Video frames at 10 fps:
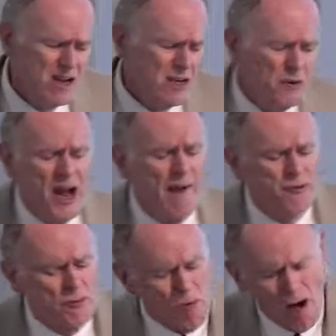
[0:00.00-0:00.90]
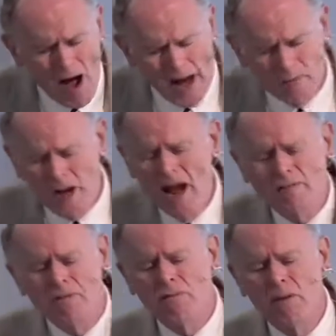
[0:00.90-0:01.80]
We have to whine. We have
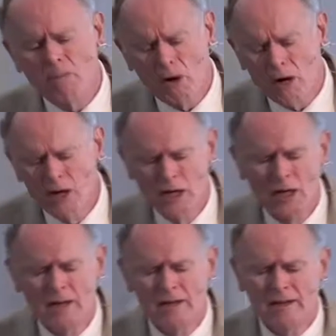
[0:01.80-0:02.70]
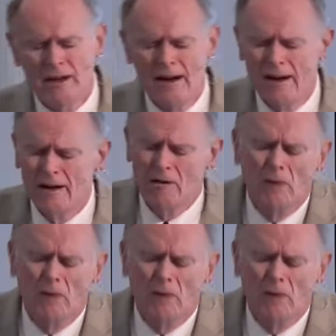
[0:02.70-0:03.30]
to whimper. We